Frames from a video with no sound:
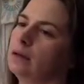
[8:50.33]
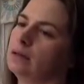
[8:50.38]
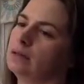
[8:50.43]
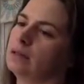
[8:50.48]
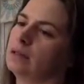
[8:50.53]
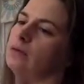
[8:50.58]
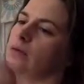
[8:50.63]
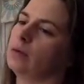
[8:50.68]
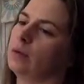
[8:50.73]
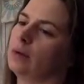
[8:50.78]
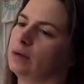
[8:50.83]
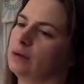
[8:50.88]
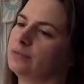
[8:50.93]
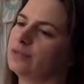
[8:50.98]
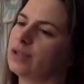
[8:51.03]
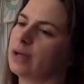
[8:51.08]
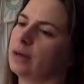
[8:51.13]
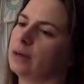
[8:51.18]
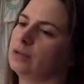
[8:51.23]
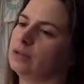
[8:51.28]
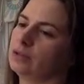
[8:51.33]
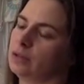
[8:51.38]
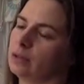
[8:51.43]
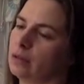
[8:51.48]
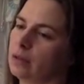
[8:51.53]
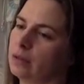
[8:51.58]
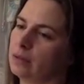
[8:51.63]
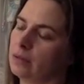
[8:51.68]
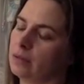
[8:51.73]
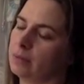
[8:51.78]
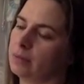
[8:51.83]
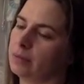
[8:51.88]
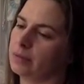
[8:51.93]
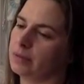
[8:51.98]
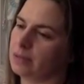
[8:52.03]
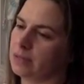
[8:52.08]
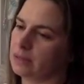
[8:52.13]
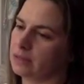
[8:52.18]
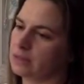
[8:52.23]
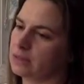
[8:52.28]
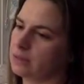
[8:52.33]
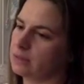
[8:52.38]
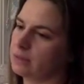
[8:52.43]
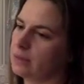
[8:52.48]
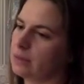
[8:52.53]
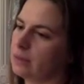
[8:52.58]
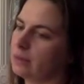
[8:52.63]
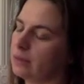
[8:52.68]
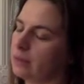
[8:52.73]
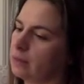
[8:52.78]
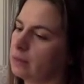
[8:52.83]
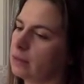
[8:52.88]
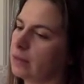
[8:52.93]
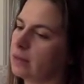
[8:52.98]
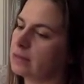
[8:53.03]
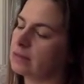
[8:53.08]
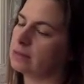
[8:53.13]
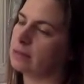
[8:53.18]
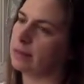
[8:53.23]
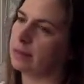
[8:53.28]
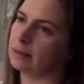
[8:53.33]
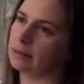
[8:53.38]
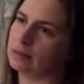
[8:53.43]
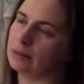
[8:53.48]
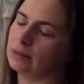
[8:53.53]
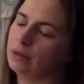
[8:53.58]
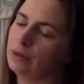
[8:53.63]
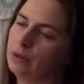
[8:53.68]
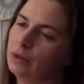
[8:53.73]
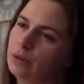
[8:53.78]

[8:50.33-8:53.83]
they grow out of childhood and they present to me, they're less likely